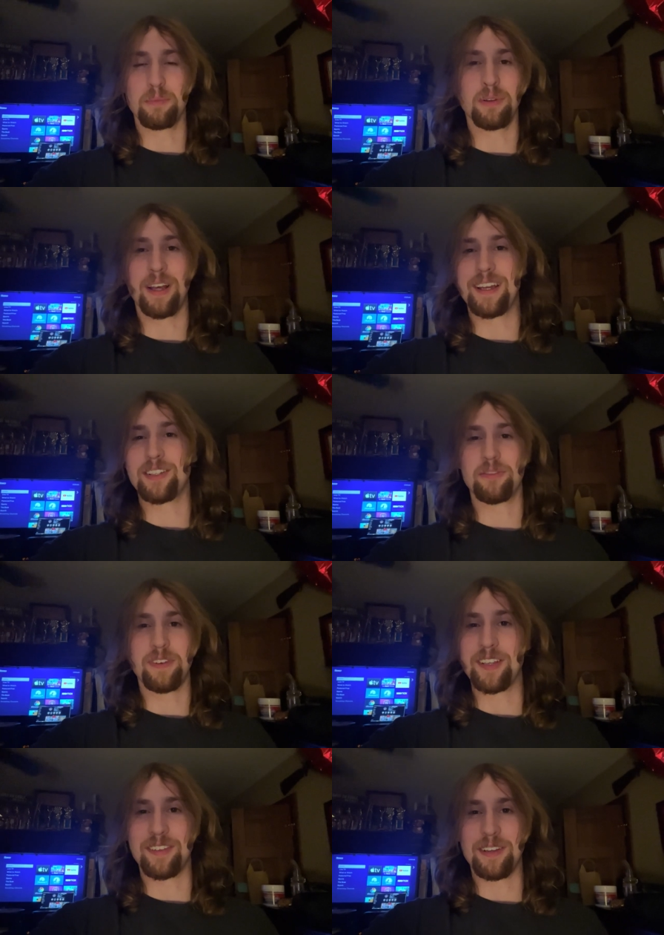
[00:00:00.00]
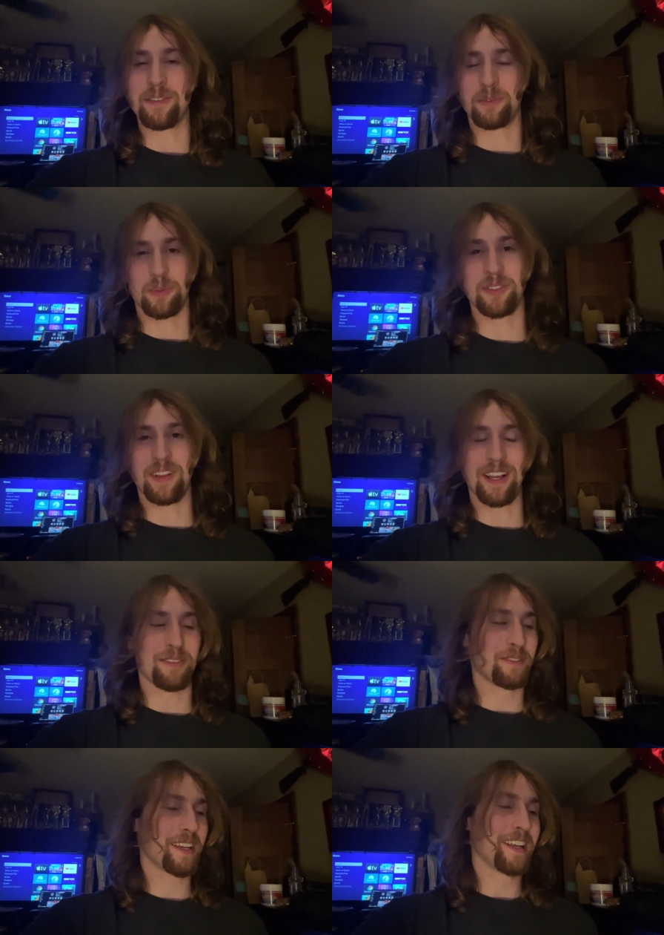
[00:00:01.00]
Blake's feasting was
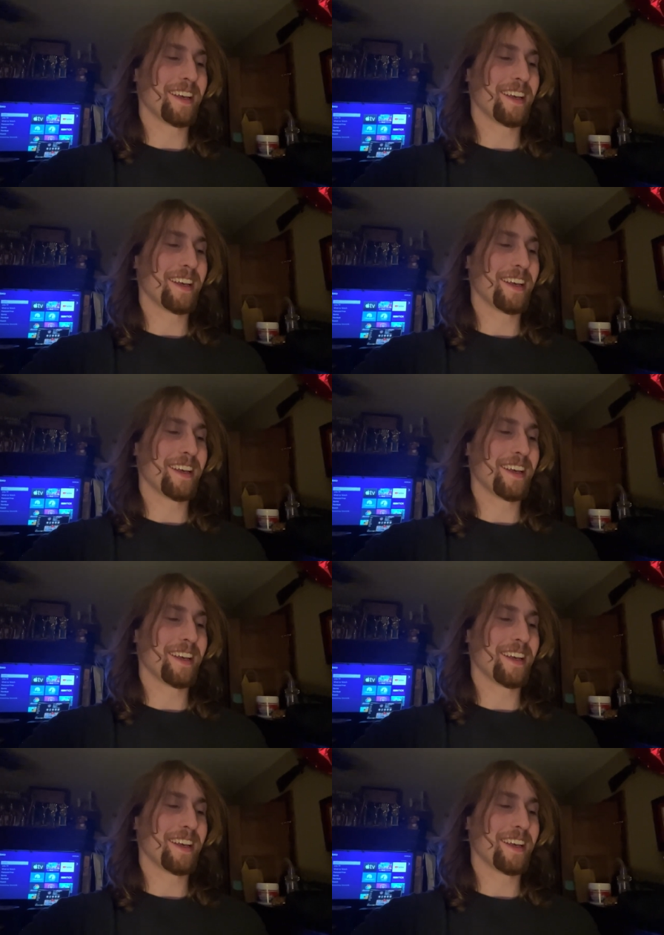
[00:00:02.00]
left.